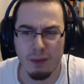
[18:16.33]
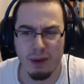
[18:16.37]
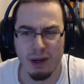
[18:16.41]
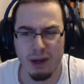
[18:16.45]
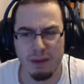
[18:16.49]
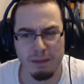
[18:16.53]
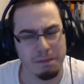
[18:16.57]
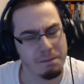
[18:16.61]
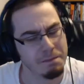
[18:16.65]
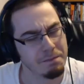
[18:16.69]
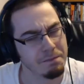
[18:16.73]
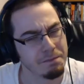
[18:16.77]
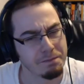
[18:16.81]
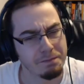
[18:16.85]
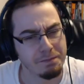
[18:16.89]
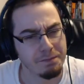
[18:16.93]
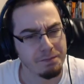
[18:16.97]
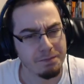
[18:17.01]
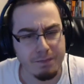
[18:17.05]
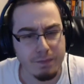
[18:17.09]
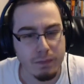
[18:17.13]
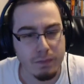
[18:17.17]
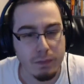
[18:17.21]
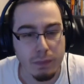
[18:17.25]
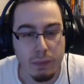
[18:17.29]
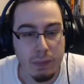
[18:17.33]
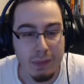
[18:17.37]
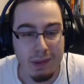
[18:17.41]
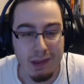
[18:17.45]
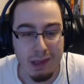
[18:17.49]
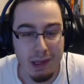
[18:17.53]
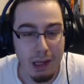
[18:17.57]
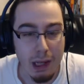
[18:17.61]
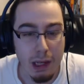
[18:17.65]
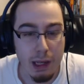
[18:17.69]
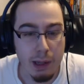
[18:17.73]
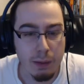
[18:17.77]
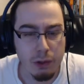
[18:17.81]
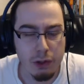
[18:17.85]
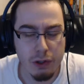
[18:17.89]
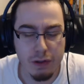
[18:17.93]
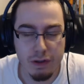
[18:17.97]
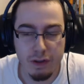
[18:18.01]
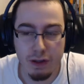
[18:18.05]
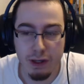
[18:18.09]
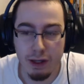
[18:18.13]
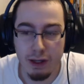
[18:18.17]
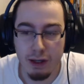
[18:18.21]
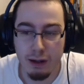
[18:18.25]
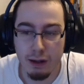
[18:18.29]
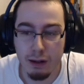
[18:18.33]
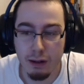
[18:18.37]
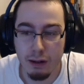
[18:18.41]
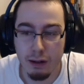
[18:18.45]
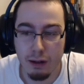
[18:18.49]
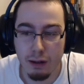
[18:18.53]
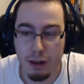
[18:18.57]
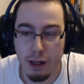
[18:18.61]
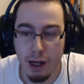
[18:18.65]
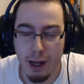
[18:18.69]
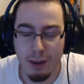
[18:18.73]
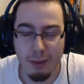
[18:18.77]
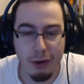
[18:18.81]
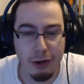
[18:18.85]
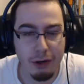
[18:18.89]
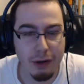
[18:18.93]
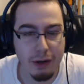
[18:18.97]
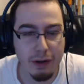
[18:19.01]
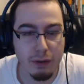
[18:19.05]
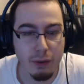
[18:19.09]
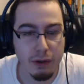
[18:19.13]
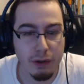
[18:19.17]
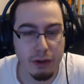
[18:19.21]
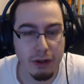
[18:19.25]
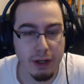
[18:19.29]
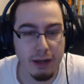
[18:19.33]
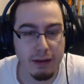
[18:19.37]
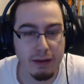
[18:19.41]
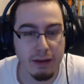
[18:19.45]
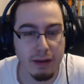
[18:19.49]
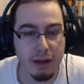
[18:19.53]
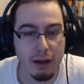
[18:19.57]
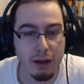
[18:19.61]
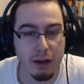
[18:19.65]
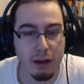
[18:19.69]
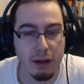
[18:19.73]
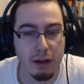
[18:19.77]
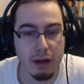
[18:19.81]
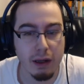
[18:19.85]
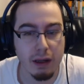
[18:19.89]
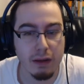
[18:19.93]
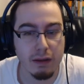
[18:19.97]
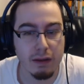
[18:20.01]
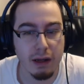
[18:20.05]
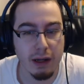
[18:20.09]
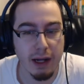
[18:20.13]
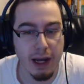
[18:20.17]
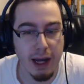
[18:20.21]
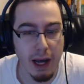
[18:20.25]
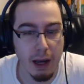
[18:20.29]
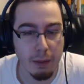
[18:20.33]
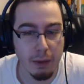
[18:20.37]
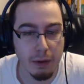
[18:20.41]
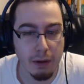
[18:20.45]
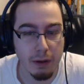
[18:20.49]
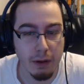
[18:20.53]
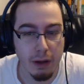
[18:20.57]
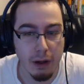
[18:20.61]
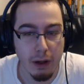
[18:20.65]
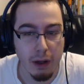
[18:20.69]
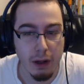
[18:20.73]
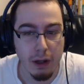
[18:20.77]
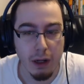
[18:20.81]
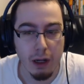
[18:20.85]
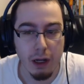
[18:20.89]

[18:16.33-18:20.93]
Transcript: But I'm curious, what do you guys think is going to happen?